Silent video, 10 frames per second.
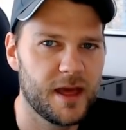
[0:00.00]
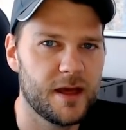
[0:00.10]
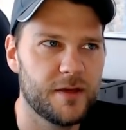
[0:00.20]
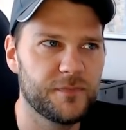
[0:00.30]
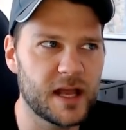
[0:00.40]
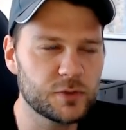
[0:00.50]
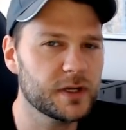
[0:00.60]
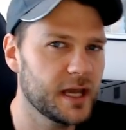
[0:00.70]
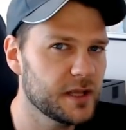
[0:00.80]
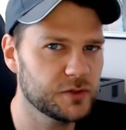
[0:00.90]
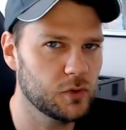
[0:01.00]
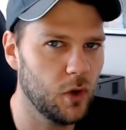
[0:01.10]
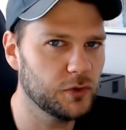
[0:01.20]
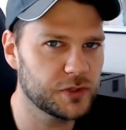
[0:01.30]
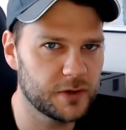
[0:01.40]
That's what cancel
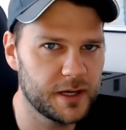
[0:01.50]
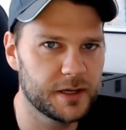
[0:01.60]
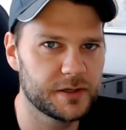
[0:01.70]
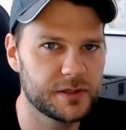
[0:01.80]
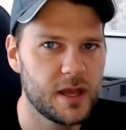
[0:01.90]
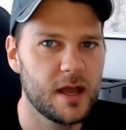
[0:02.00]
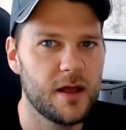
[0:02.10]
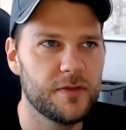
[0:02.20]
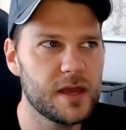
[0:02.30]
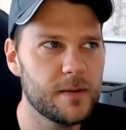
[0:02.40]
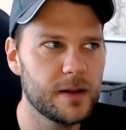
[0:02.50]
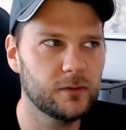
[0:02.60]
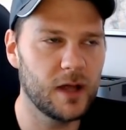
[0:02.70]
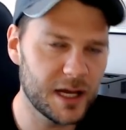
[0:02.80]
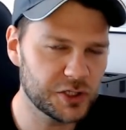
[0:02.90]
culture is. The
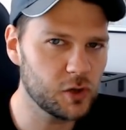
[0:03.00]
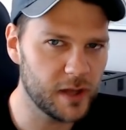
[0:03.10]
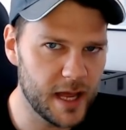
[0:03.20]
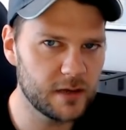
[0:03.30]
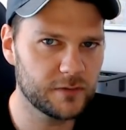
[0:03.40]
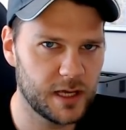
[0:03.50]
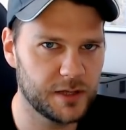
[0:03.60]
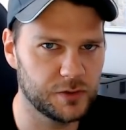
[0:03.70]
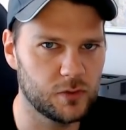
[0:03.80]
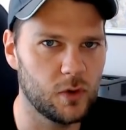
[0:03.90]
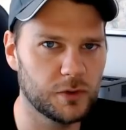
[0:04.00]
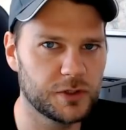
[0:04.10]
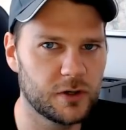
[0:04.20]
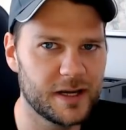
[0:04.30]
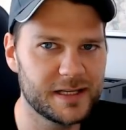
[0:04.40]
logical end of cancel
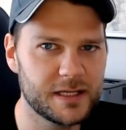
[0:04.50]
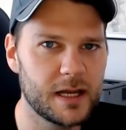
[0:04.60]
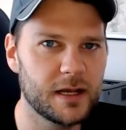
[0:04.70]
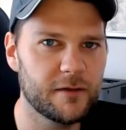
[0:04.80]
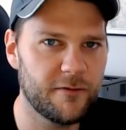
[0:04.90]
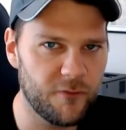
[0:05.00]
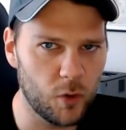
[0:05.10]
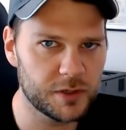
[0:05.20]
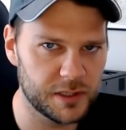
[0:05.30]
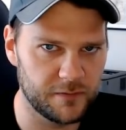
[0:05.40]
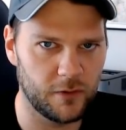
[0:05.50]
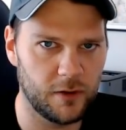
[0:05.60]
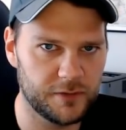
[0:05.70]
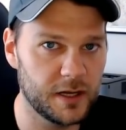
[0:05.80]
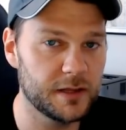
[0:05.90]
culture is getting force
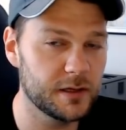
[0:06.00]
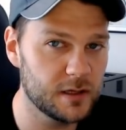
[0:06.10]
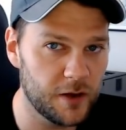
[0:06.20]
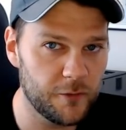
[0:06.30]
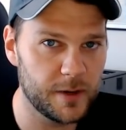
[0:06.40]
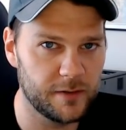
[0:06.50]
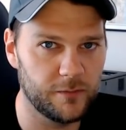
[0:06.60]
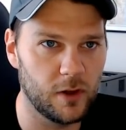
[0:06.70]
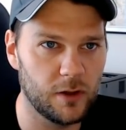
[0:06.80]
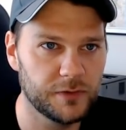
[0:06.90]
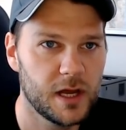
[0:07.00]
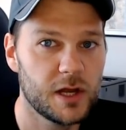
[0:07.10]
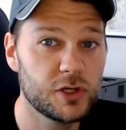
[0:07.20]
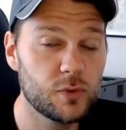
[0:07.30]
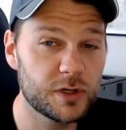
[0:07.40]
involved, getting the government involved
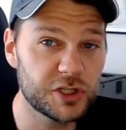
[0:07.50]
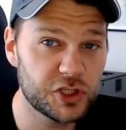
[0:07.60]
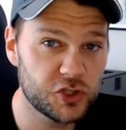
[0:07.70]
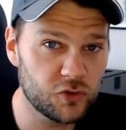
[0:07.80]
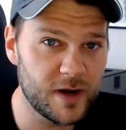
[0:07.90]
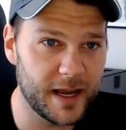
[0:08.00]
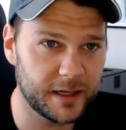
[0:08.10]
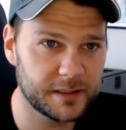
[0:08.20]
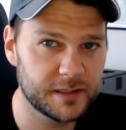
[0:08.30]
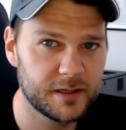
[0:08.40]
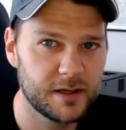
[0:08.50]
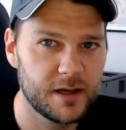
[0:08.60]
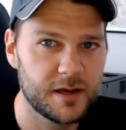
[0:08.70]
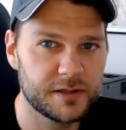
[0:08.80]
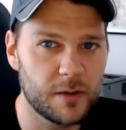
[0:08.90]
to restrict
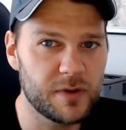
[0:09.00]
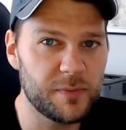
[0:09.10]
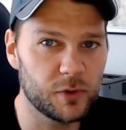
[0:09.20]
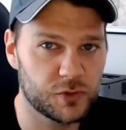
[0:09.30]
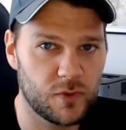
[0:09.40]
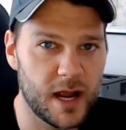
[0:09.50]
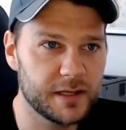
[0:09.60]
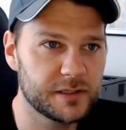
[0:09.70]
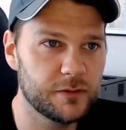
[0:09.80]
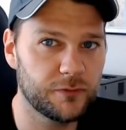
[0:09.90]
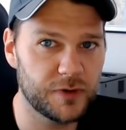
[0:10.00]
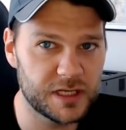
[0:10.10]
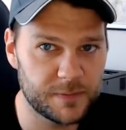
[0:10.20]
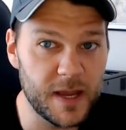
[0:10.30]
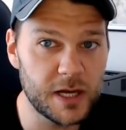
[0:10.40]
some people's rights to free
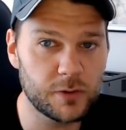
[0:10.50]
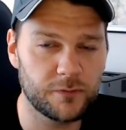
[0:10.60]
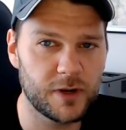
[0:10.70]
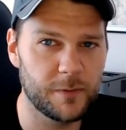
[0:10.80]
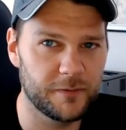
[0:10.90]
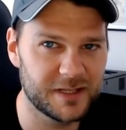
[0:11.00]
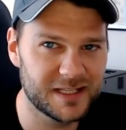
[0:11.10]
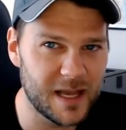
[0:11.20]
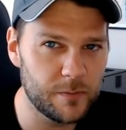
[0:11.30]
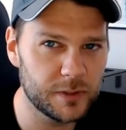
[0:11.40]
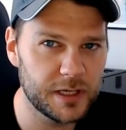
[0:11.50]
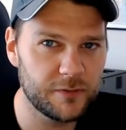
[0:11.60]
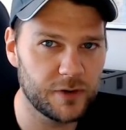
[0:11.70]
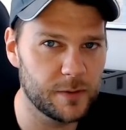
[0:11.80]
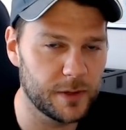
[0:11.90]
speech or freedom of assembly,
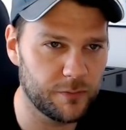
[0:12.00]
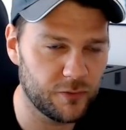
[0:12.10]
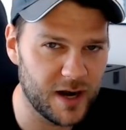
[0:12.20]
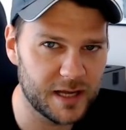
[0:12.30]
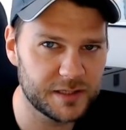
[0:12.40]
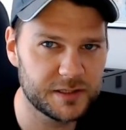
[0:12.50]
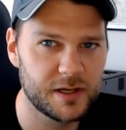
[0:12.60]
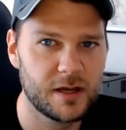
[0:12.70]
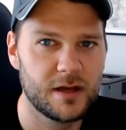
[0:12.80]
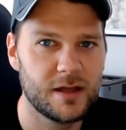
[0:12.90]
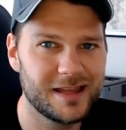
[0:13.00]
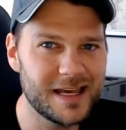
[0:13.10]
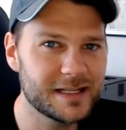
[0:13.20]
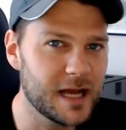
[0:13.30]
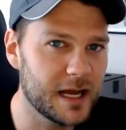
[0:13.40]
freedom of the press,
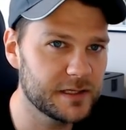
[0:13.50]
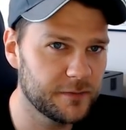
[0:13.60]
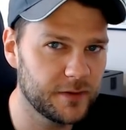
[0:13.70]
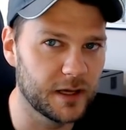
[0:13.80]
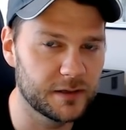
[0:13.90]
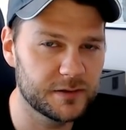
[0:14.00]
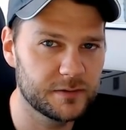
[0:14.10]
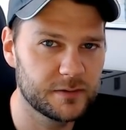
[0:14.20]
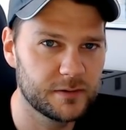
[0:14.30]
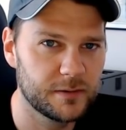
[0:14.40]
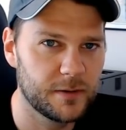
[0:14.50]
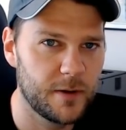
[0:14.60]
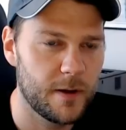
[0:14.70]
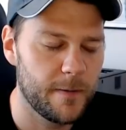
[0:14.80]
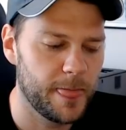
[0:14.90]
these kinds of things.
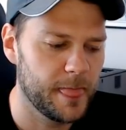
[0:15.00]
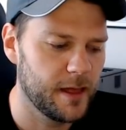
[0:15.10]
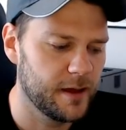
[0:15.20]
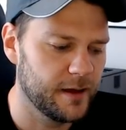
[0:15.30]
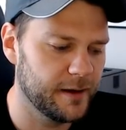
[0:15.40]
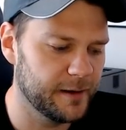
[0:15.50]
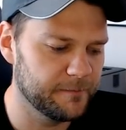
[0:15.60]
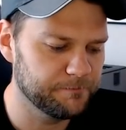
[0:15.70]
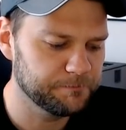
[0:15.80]
Um,